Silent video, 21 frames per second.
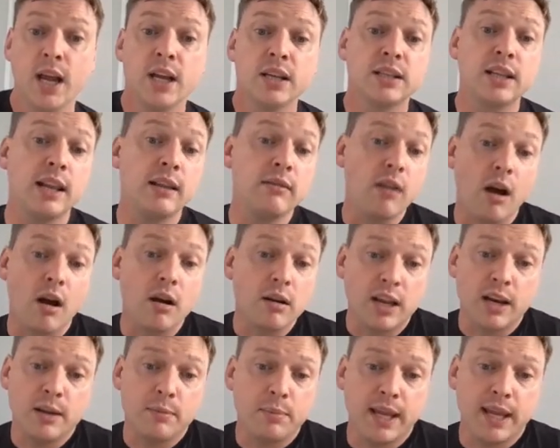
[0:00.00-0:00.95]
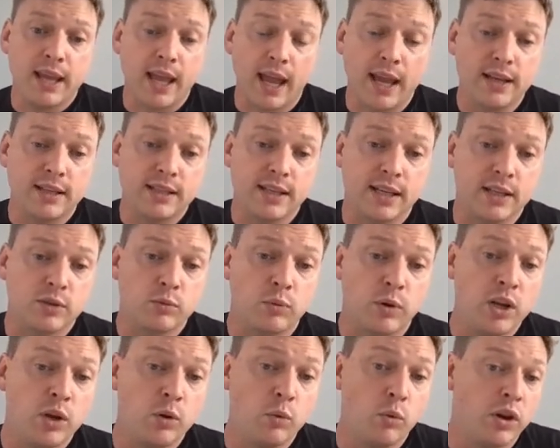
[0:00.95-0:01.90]
So there are going to be cases where
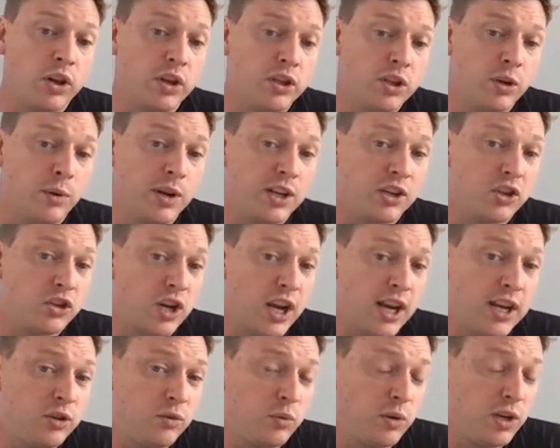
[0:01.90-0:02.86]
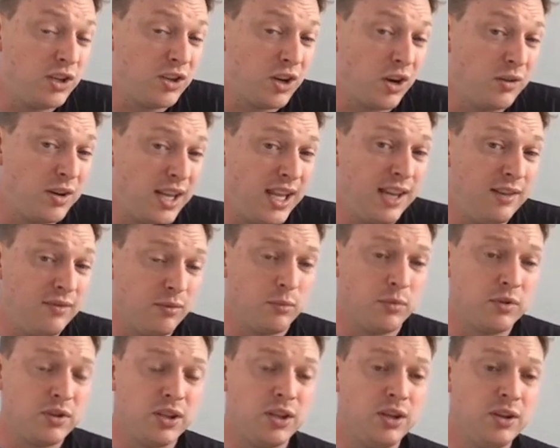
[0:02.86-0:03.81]
you want to do exchange where you don't even
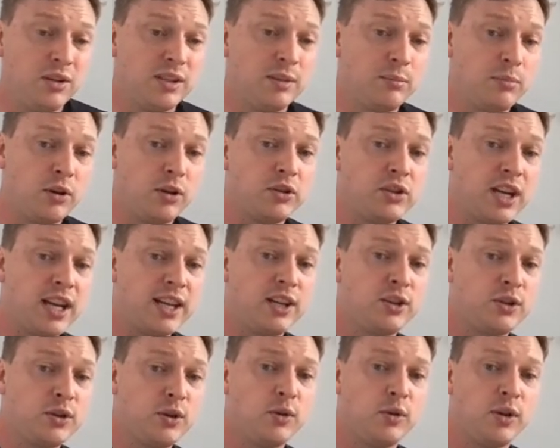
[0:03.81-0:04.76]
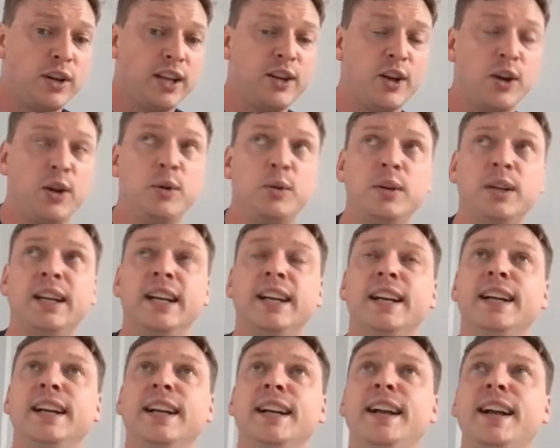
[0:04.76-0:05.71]
want to use the blockchain at all. I know
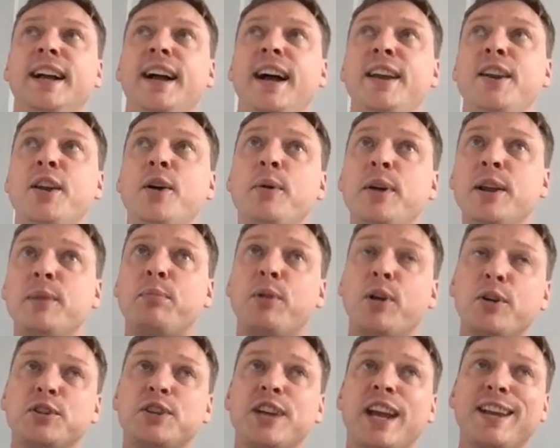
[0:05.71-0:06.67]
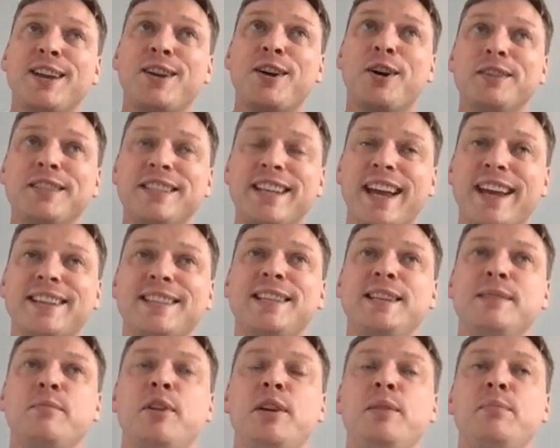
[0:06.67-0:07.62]
in a blockchain context, in
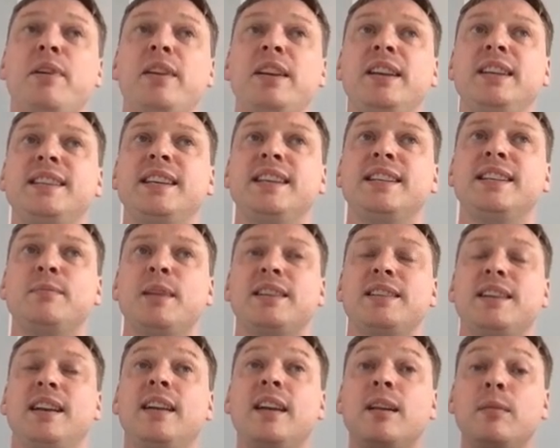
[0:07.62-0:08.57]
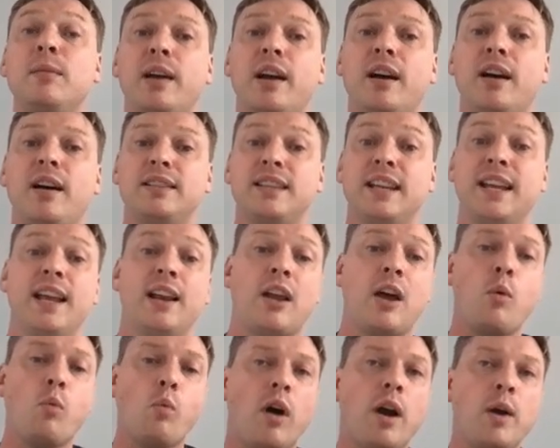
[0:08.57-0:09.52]
the multi-party system, that's a little bit hard to hear.
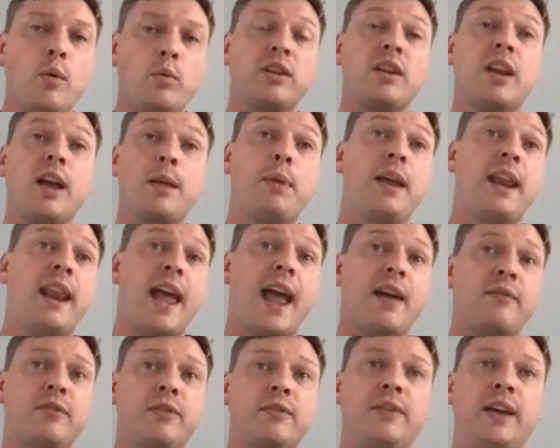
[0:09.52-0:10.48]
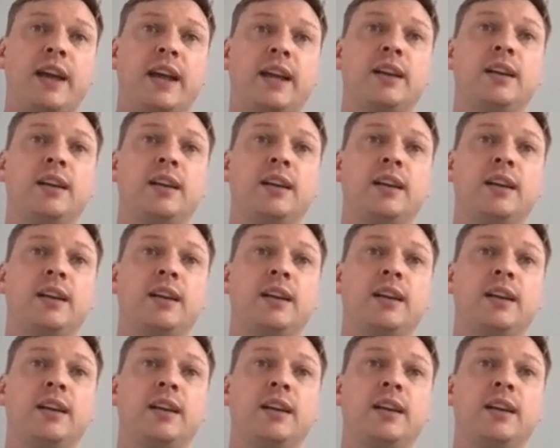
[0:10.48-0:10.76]
Like, why wouldn't I pin everything?